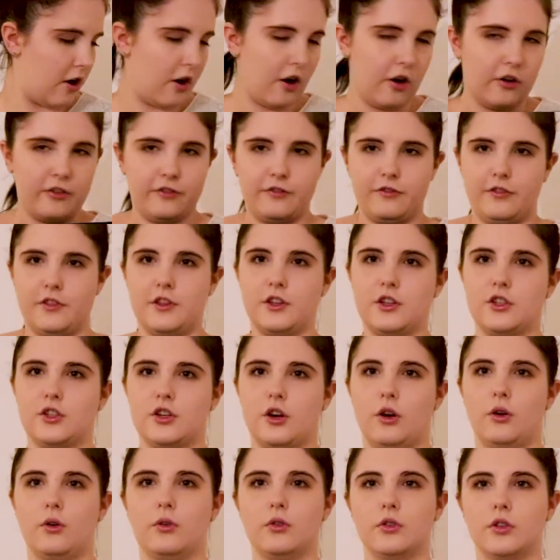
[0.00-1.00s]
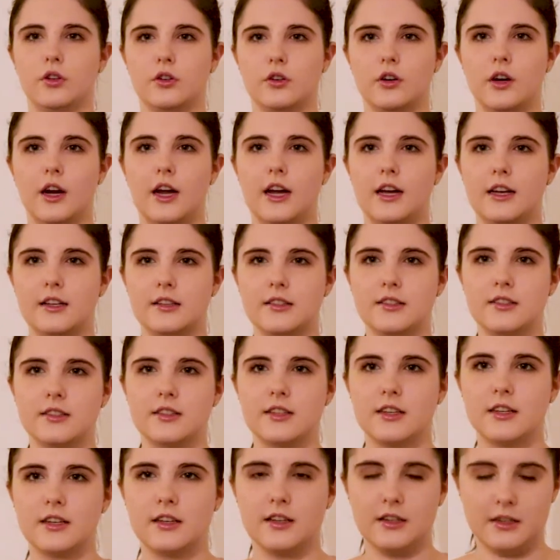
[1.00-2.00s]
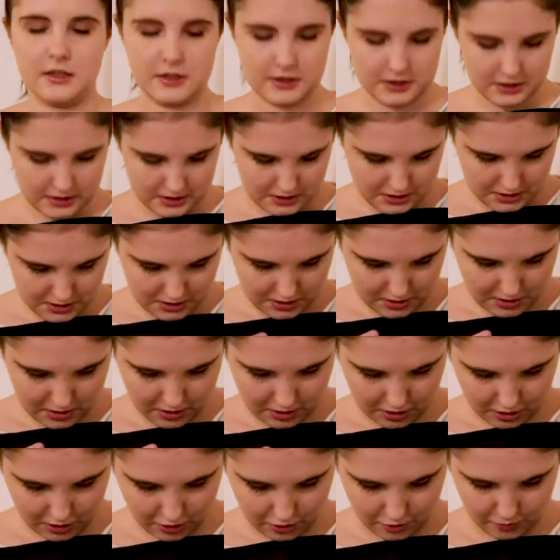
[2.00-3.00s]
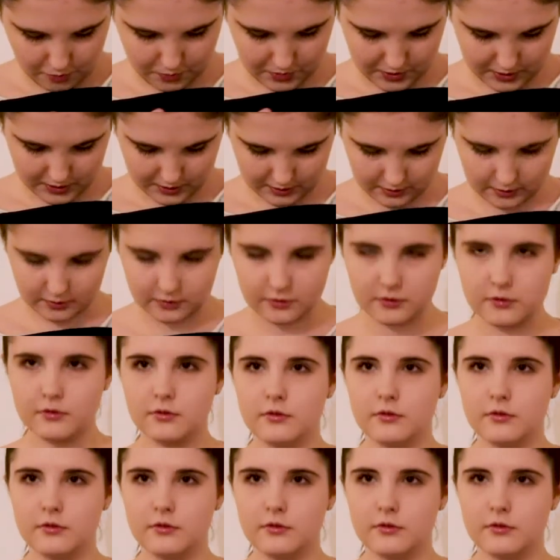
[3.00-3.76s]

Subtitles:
off the shoulder-esque open.